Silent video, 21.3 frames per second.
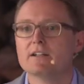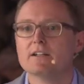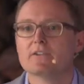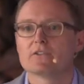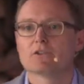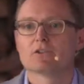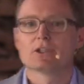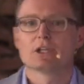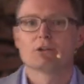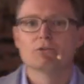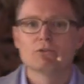
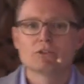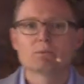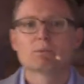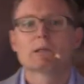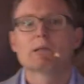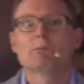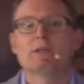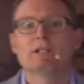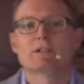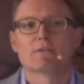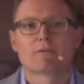So those
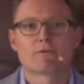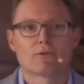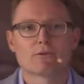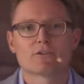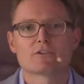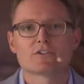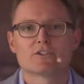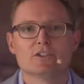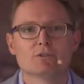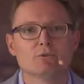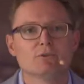will be the
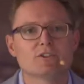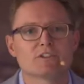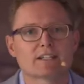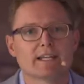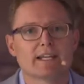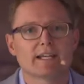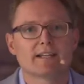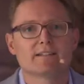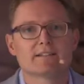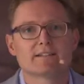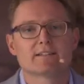first use
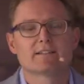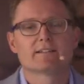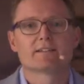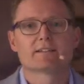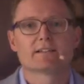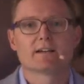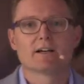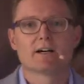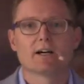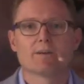cases